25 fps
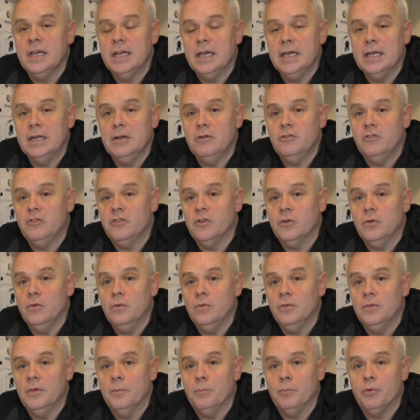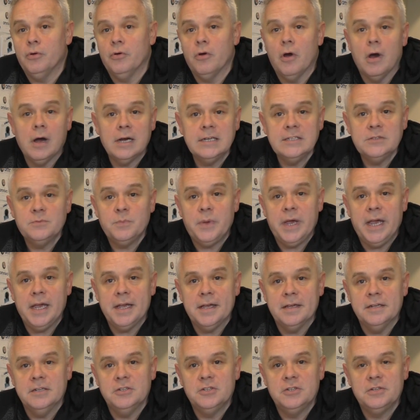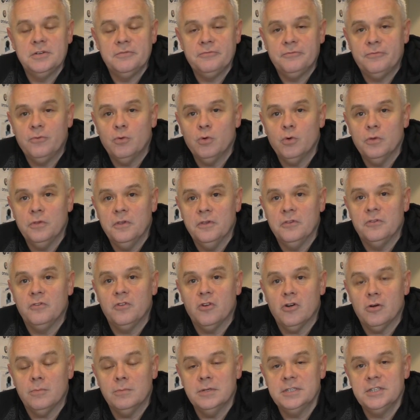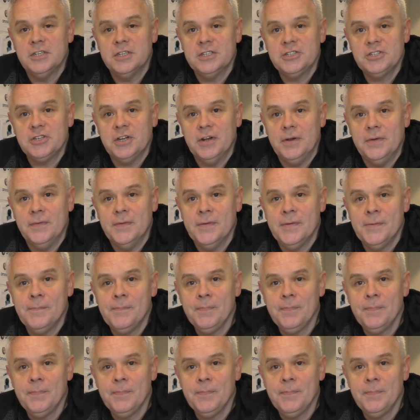into the prize package for this competition.